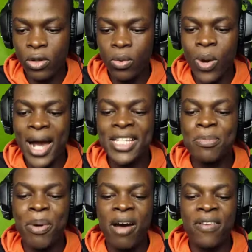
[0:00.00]
Why is
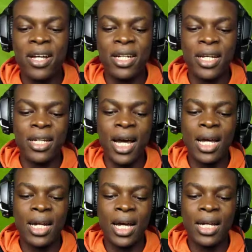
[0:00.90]
Pavard there?
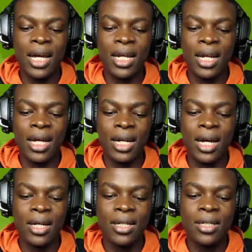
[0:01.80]
Nah, nah, nah, nah,
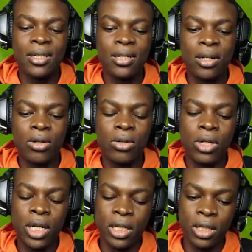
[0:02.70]
nah.
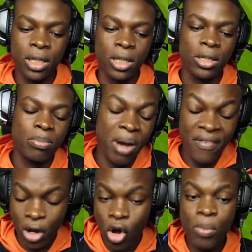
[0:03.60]
Corner kick again.
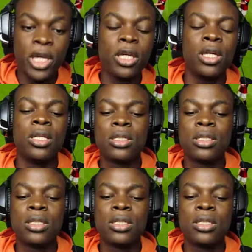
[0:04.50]
Pavard, come kick it.